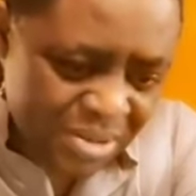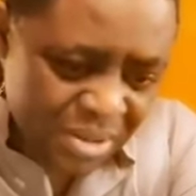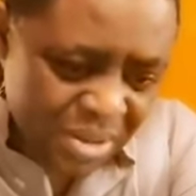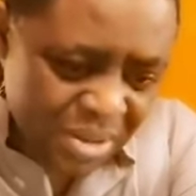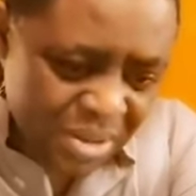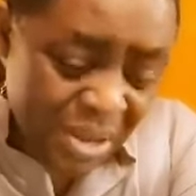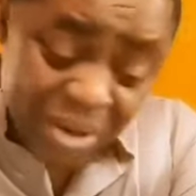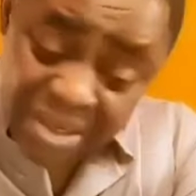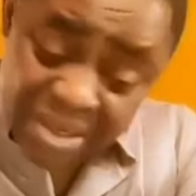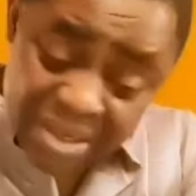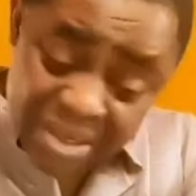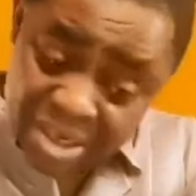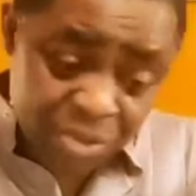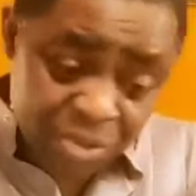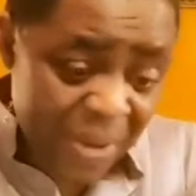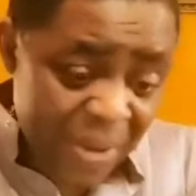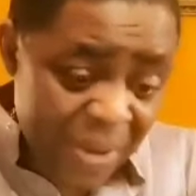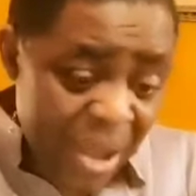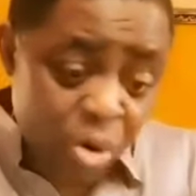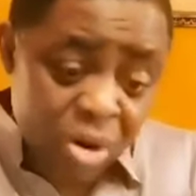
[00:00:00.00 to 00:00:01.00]
They were killed
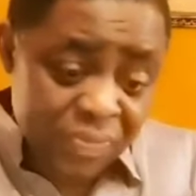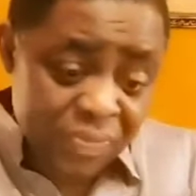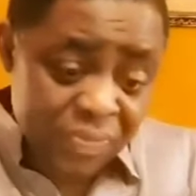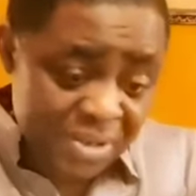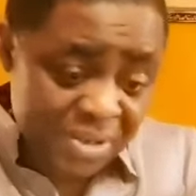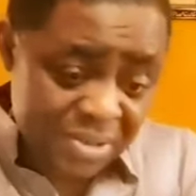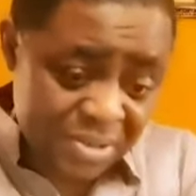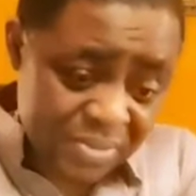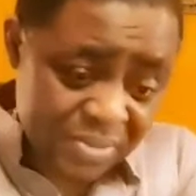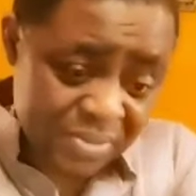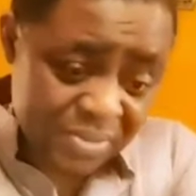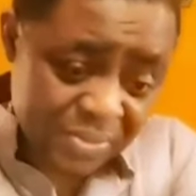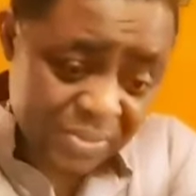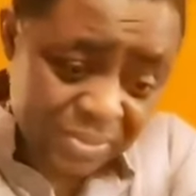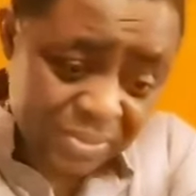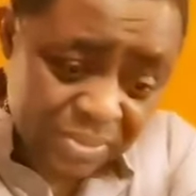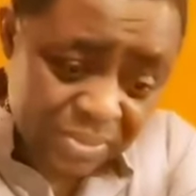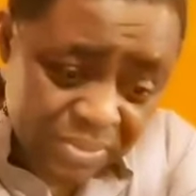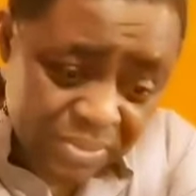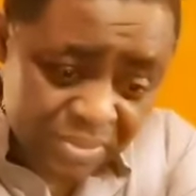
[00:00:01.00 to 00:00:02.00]
by all of us.
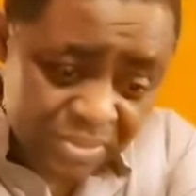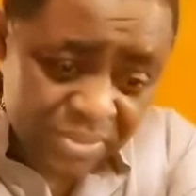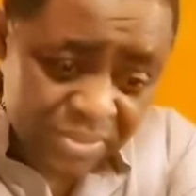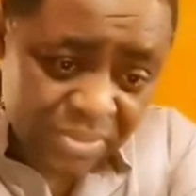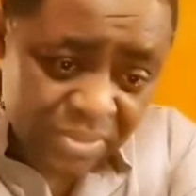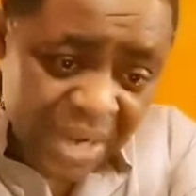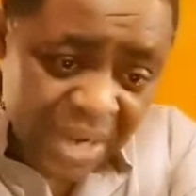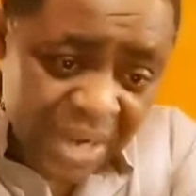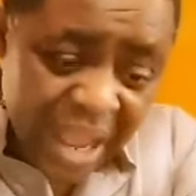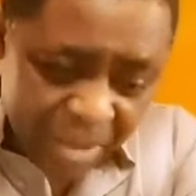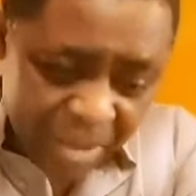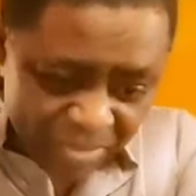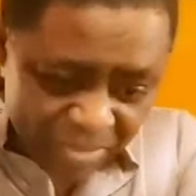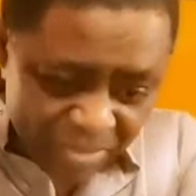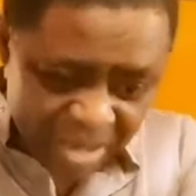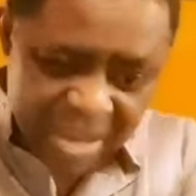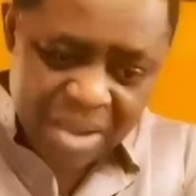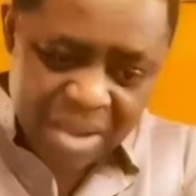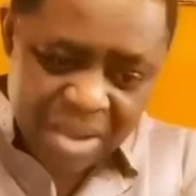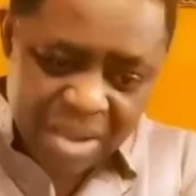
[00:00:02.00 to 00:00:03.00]
I'm,
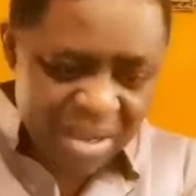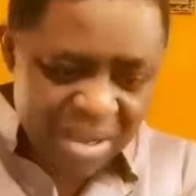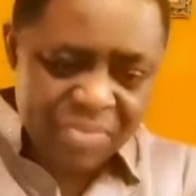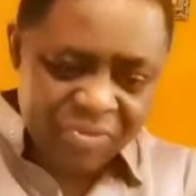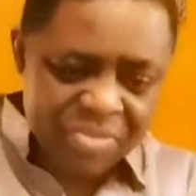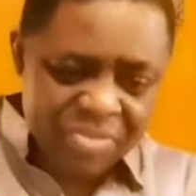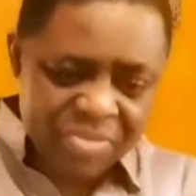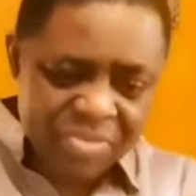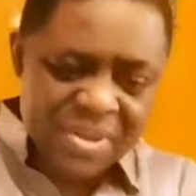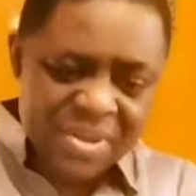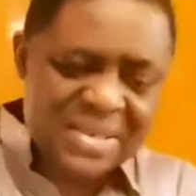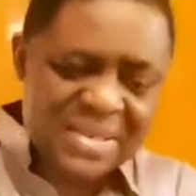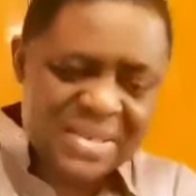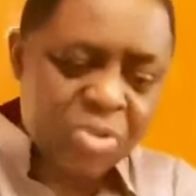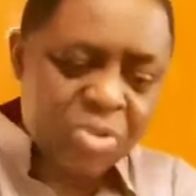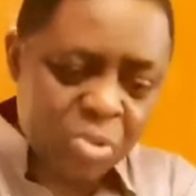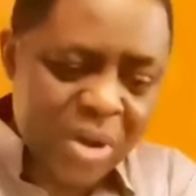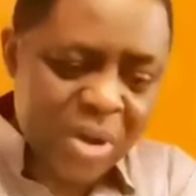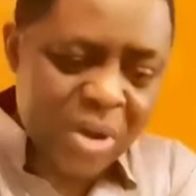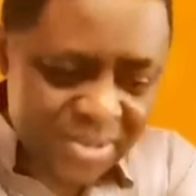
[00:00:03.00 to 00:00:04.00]
a, I'm, I'm from the
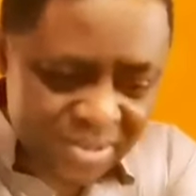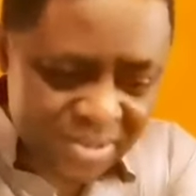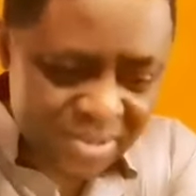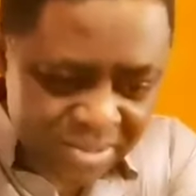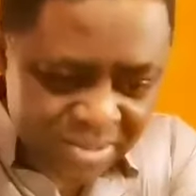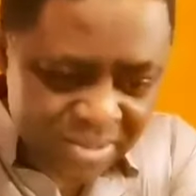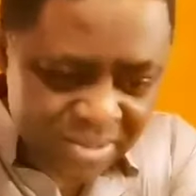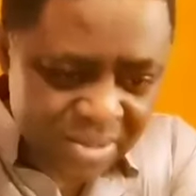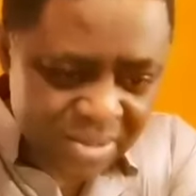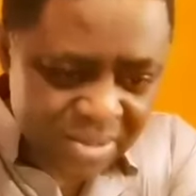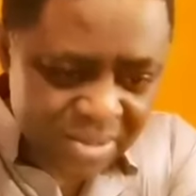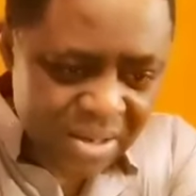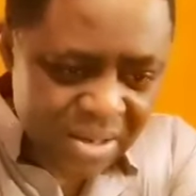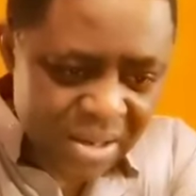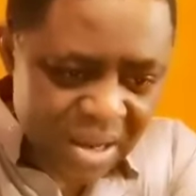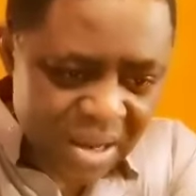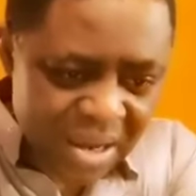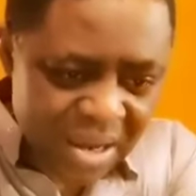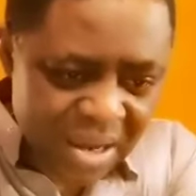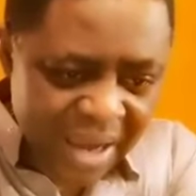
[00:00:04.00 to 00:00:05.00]
Southwest.
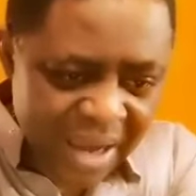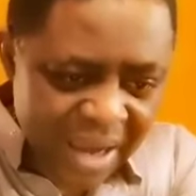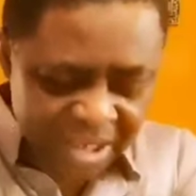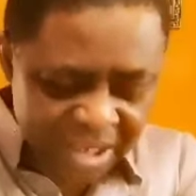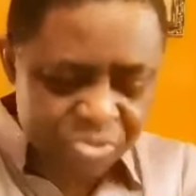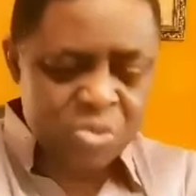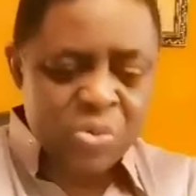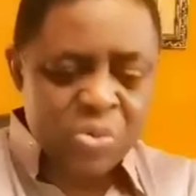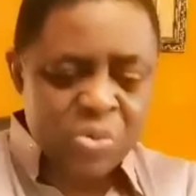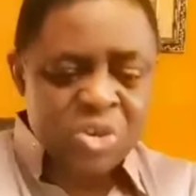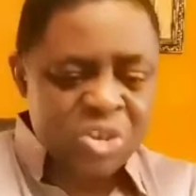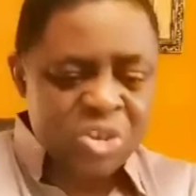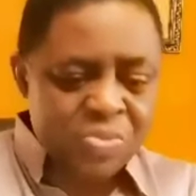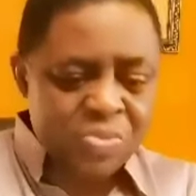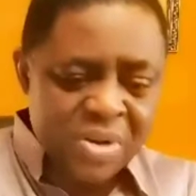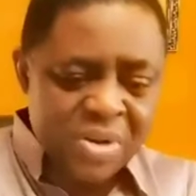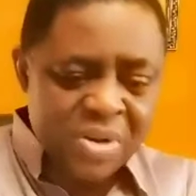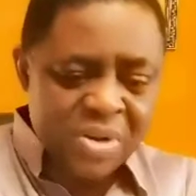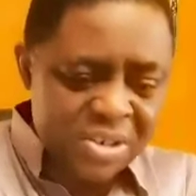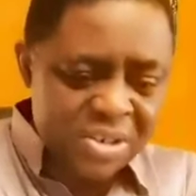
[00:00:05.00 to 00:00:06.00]
I take
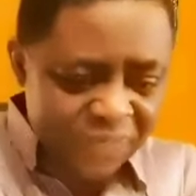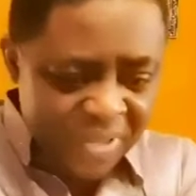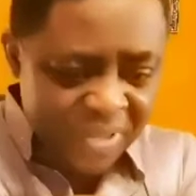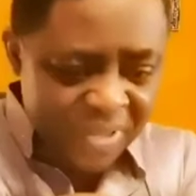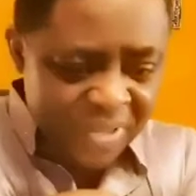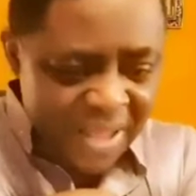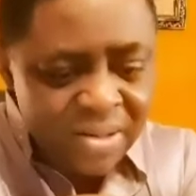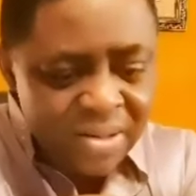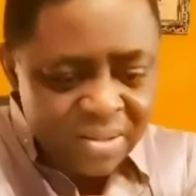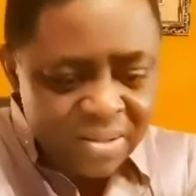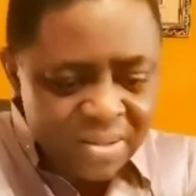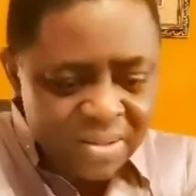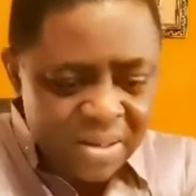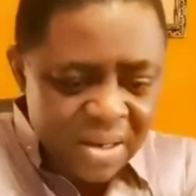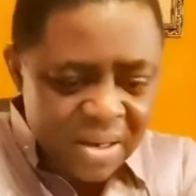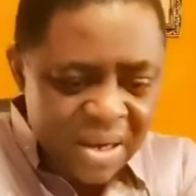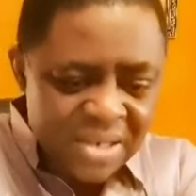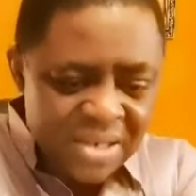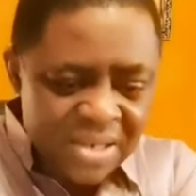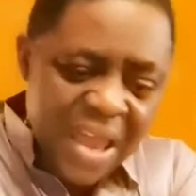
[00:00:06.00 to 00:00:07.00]
responsibility for that,
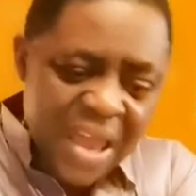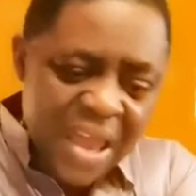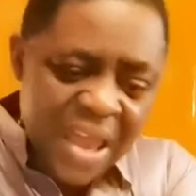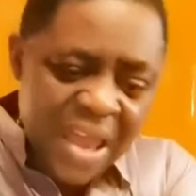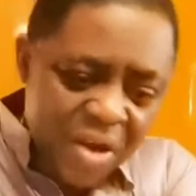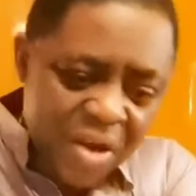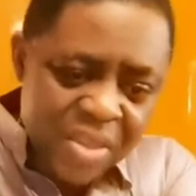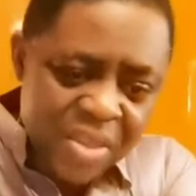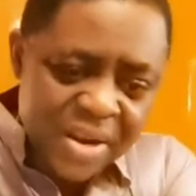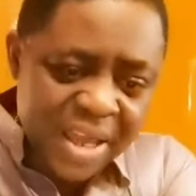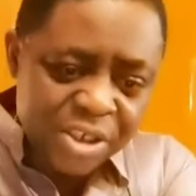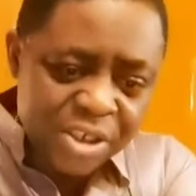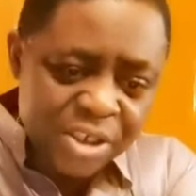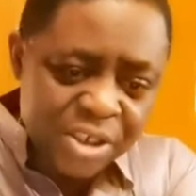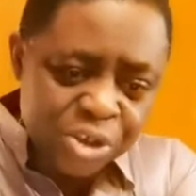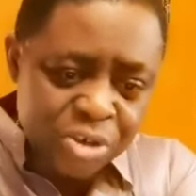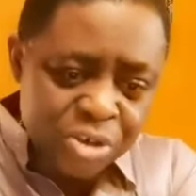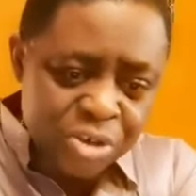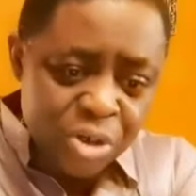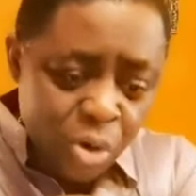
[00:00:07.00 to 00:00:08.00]
as every other
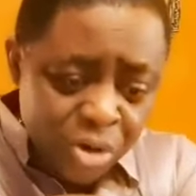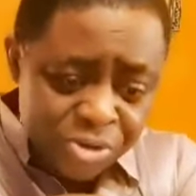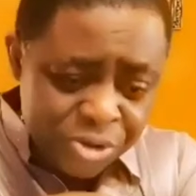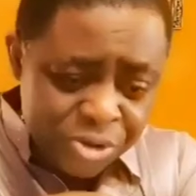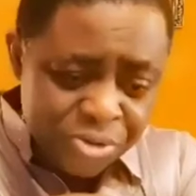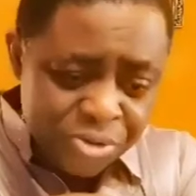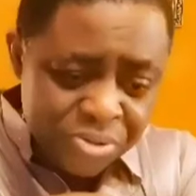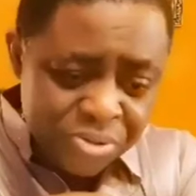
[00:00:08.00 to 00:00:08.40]
Nigerian ought to.